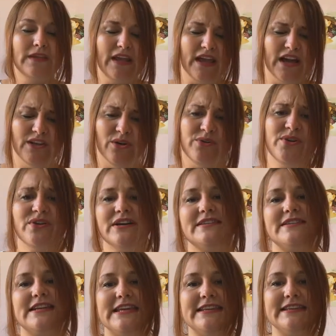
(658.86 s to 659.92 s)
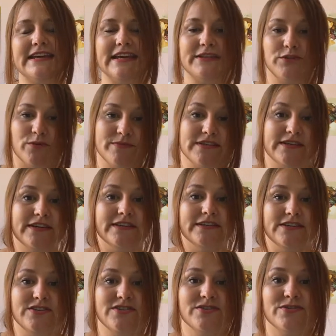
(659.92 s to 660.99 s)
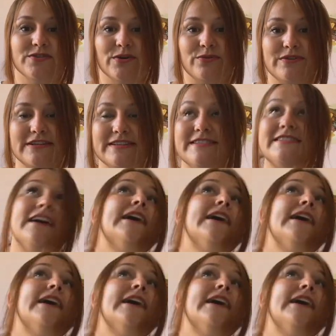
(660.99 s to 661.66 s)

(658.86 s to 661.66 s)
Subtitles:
I know you can read the terms and conditions notice